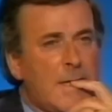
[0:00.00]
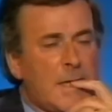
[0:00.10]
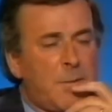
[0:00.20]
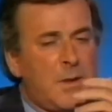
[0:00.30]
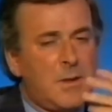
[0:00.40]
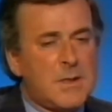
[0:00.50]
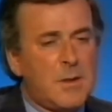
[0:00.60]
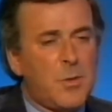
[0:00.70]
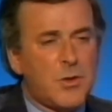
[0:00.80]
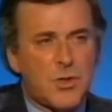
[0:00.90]
I mean, is
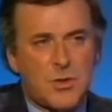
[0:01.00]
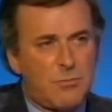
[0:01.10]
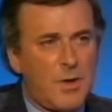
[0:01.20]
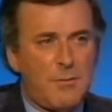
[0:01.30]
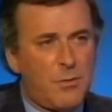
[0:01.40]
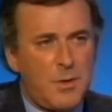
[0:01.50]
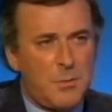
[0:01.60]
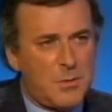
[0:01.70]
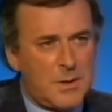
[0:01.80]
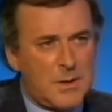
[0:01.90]
there much rivalry
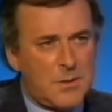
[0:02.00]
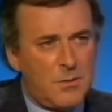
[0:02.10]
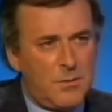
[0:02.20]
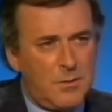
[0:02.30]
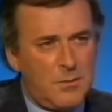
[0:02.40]
between the two of you?